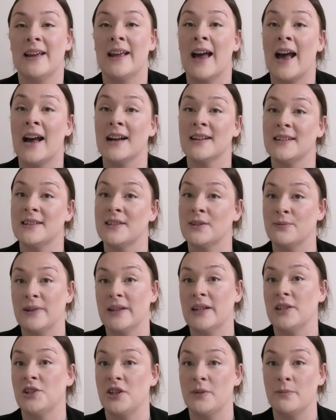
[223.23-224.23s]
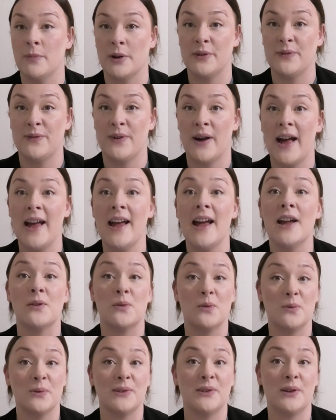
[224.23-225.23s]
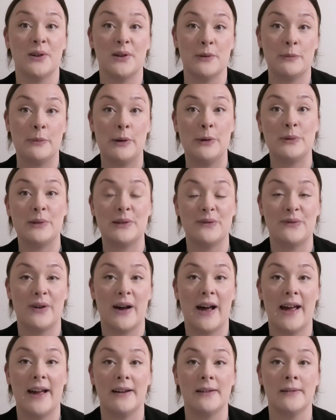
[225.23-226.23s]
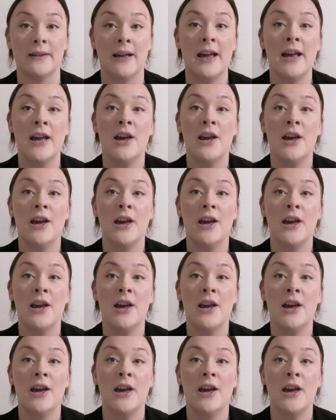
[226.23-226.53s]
It acts as a rheology modifier and also an emulsifier.